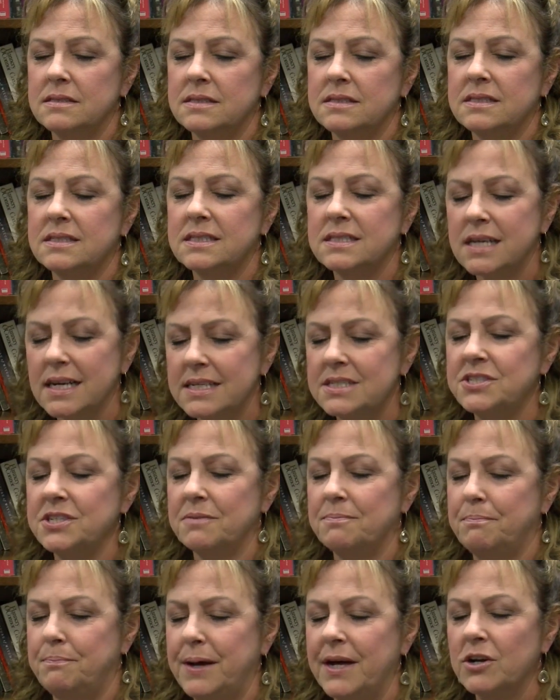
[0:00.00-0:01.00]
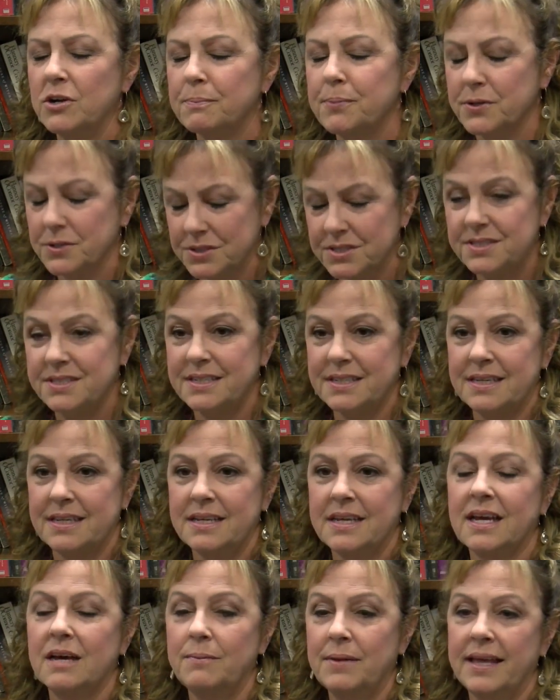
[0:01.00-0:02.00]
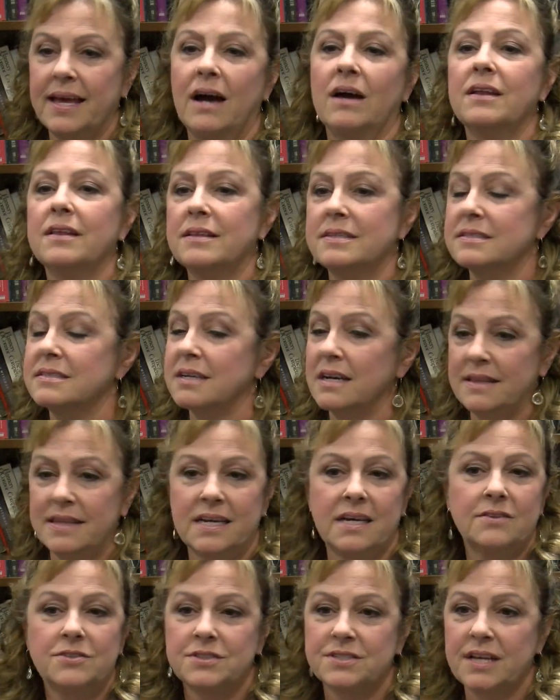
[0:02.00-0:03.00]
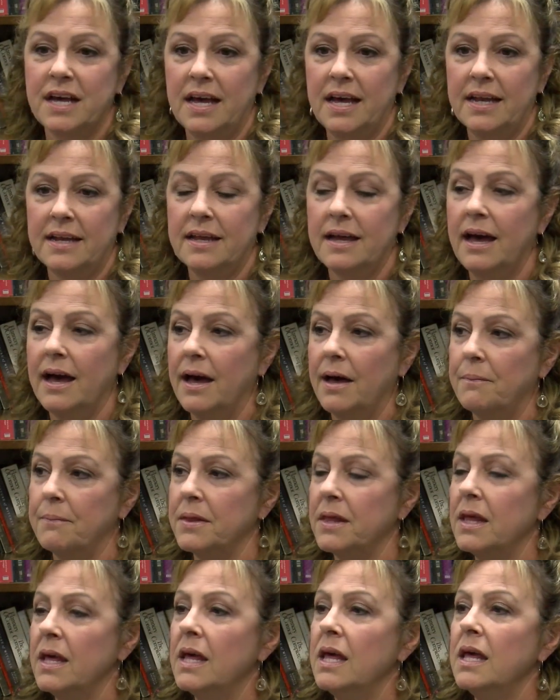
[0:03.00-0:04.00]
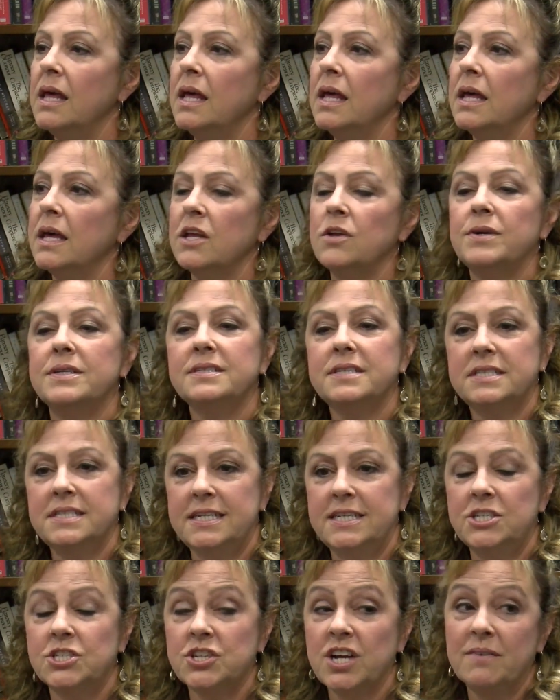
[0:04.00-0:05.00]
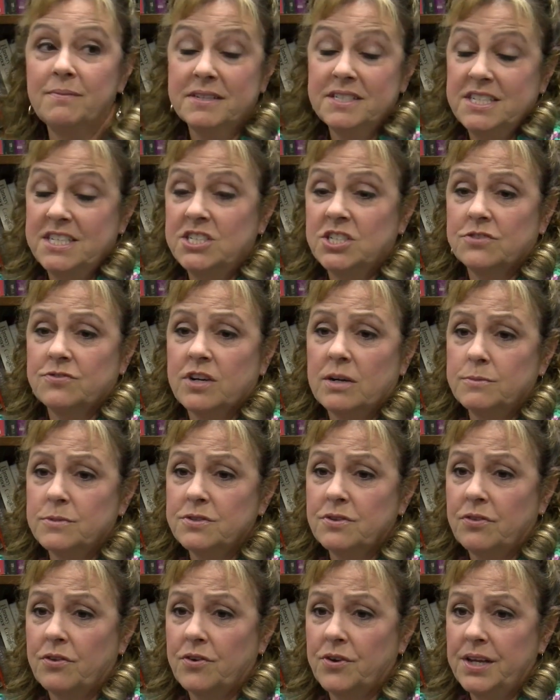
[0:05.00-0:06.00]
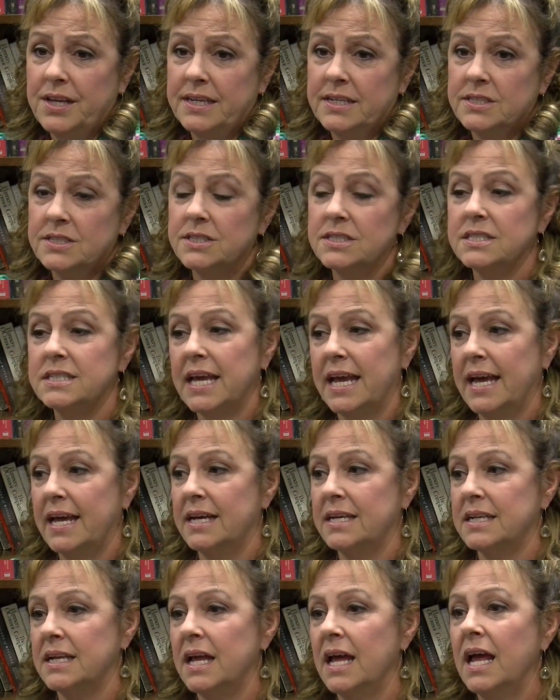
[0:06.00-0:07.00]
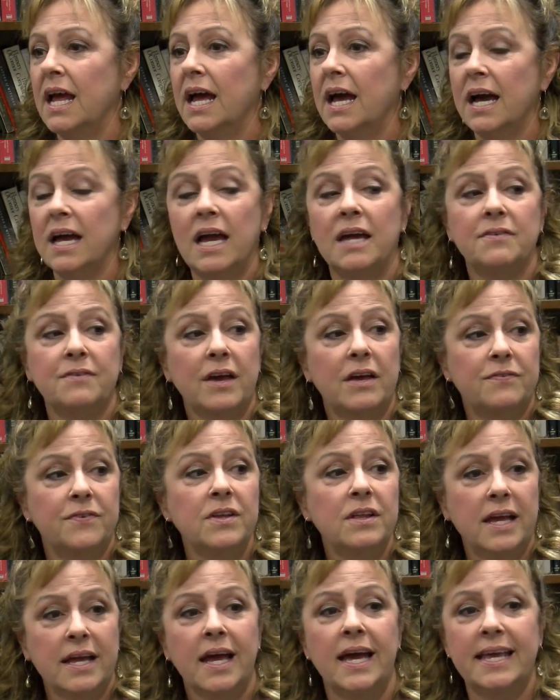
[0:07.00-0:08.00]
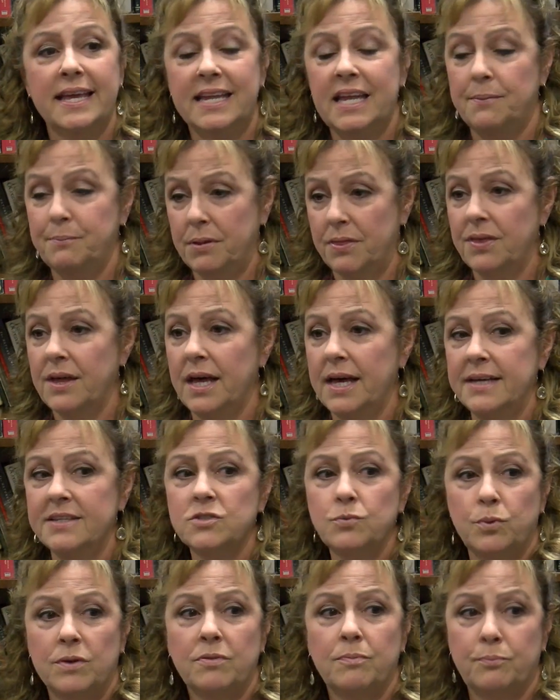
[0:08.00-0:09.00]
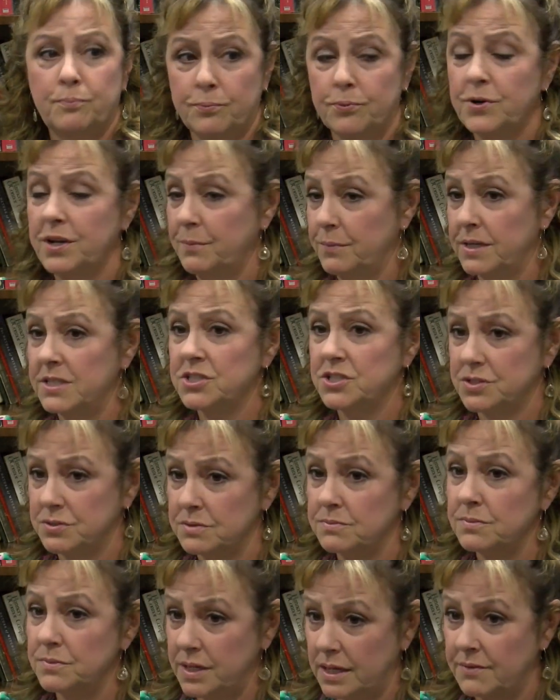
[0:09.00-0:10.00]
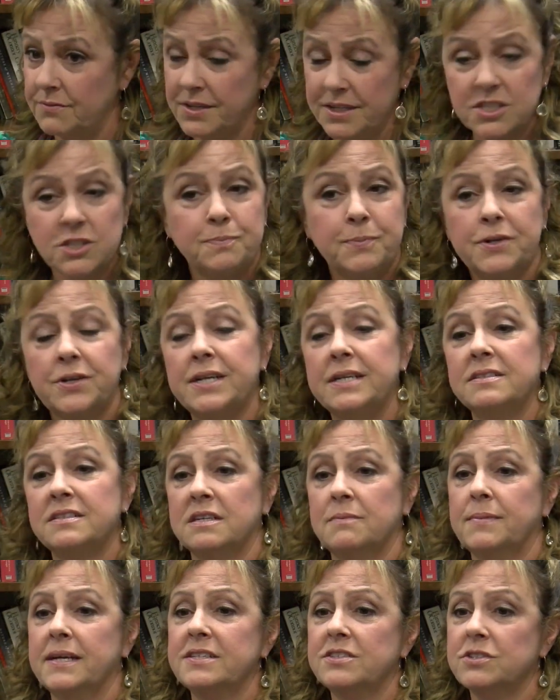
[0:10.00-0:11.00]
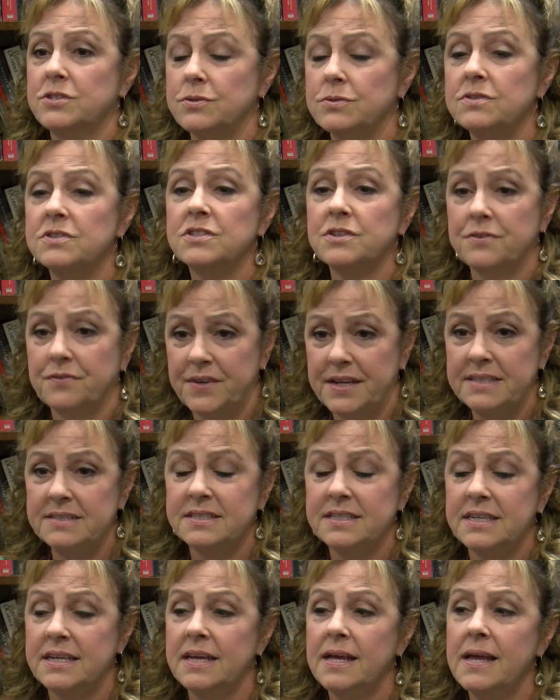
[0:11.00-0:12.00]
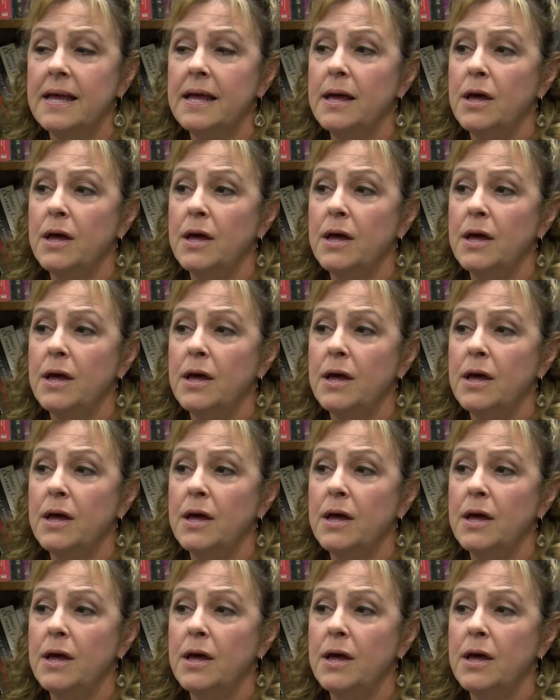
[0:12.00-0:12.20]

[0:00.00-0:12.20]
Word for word: such a better person coming out of this on the other side. Um, you know, as a teacher, I've been teaching for almost 30 years, and I, I, feel like I can empathize with pretty much every experience that my students are facing.